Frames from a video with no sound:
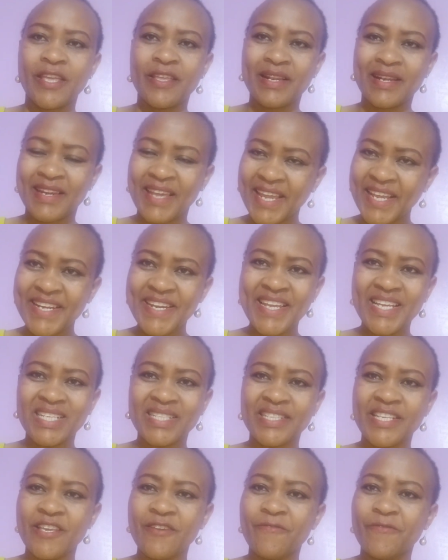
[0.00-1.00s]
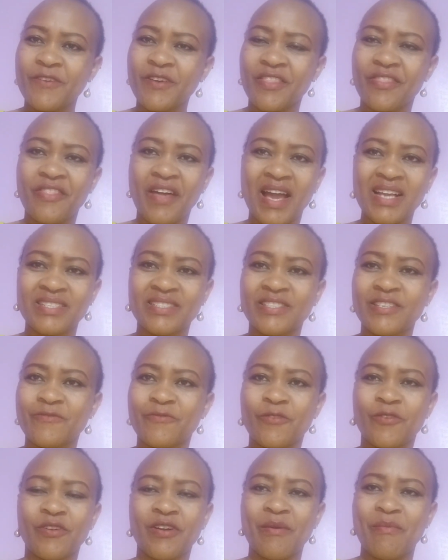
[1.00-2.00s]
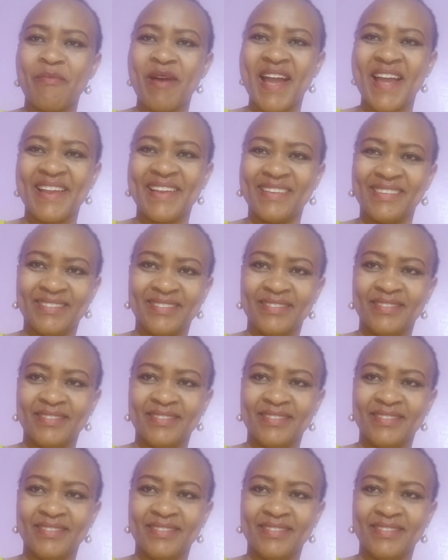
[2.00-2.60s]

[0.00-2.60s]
Ladies, if you're thirsty for a man,